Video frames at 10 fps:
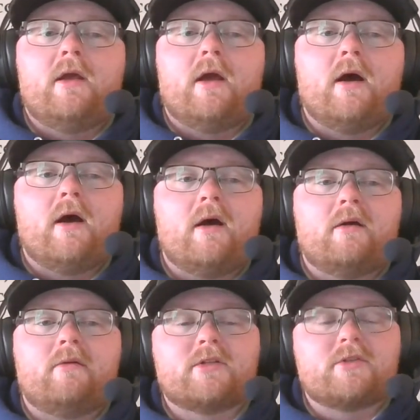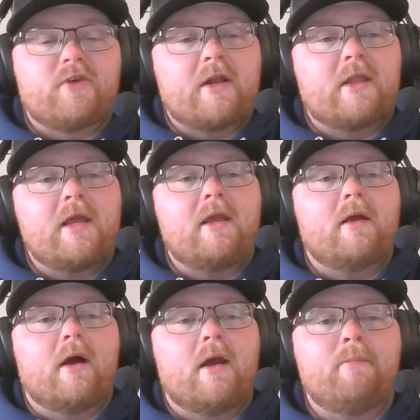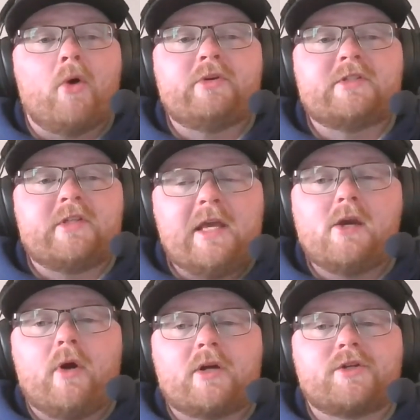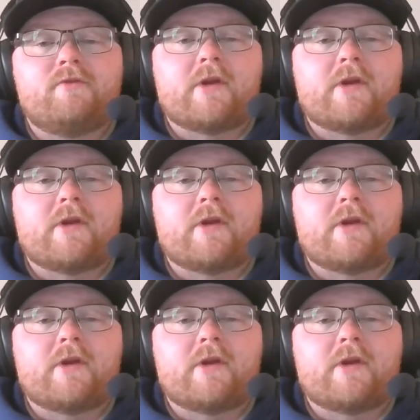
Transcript: Also, finally, a bonus key question